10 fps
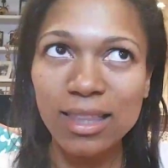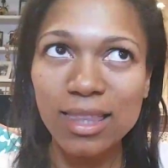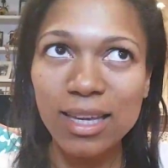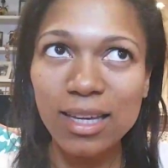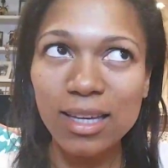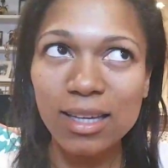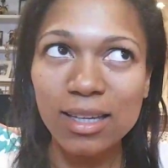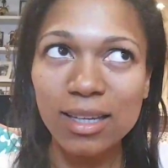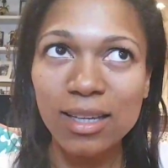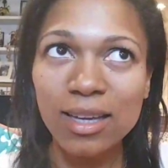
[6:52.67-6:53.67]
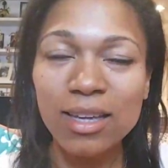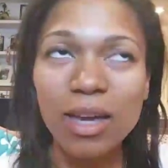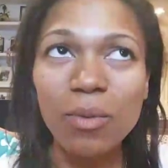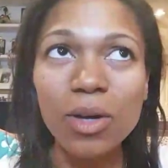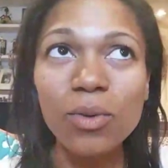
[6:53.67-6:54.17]
think,
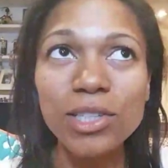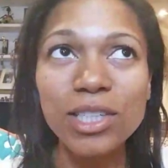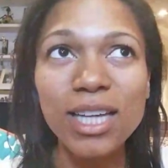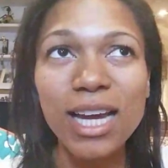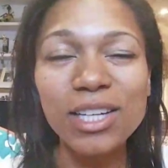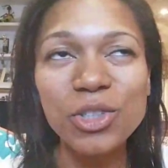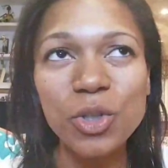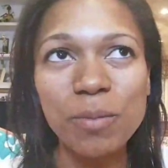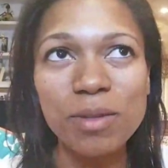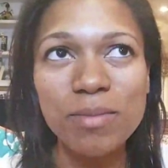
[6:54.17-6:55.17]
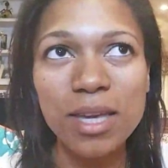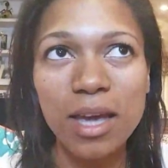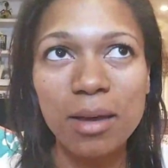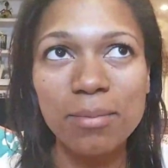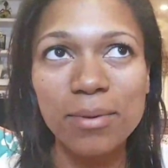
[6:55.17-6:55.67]
one question kind of tripped me
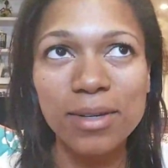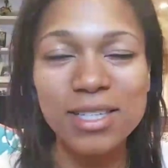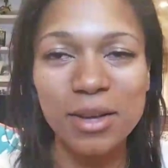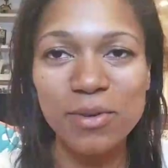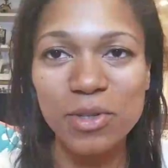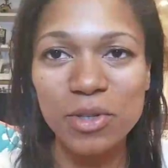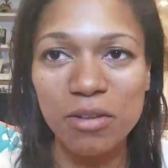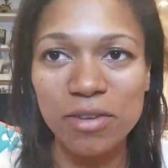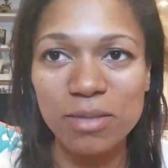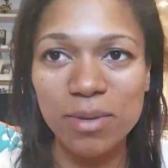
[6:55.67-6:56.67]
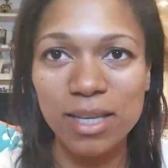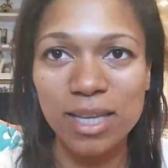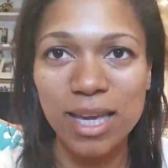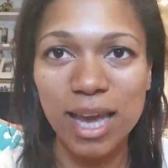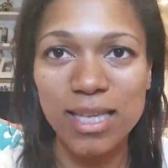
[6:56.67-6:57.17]
up because I was so nervous. But
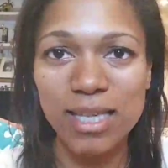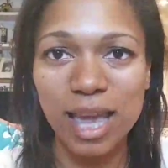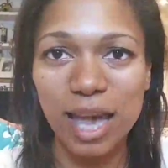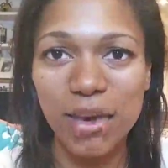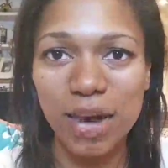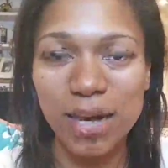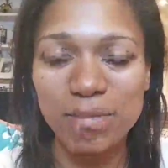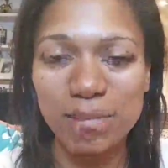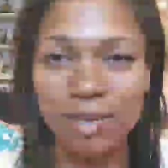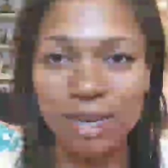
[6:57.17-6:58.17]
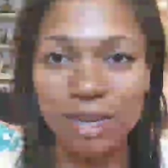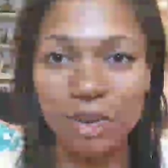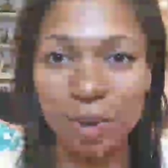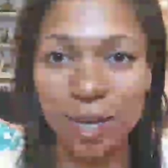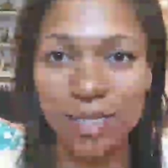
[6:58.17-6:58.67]
he asked how I implemented
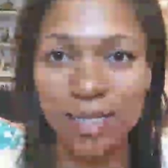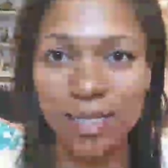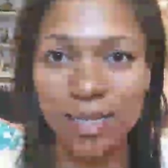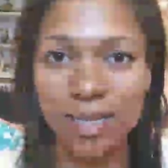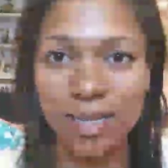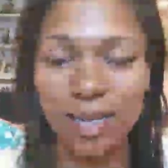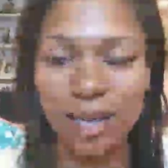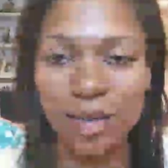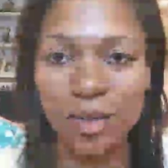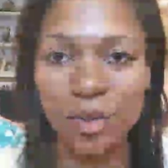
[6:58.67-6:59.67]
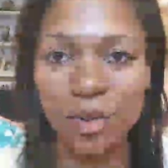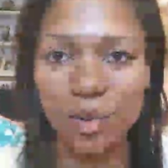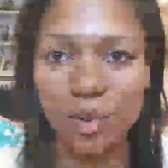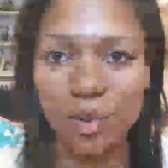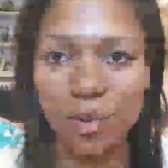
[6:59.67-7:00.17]
UX
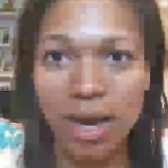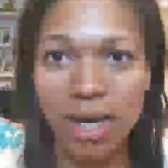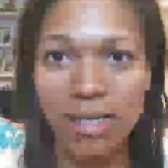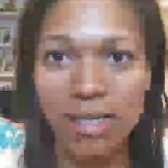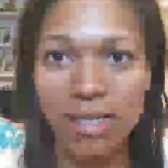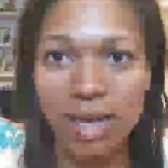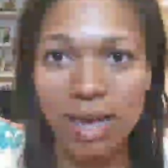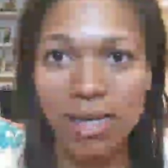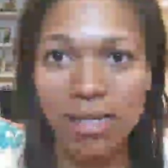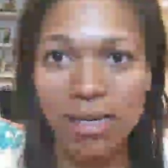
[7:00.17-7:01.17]
into my design.